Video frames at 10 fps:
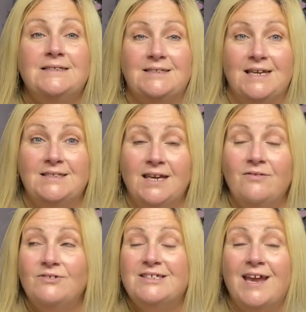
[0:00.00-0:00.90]
Stay
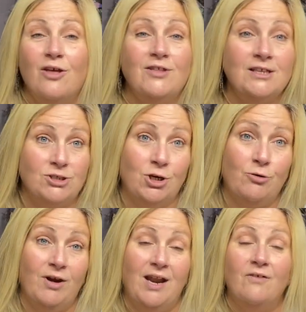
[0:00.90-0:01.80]
safe, stay healthy, and stay
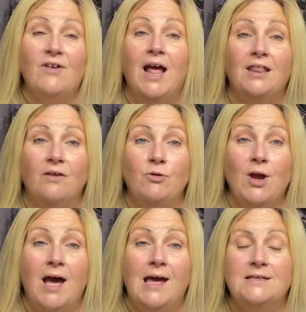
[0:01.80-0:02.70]
creative. I love you
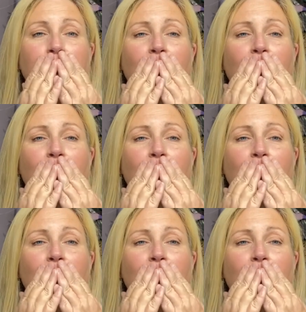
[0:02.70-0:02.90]
guys.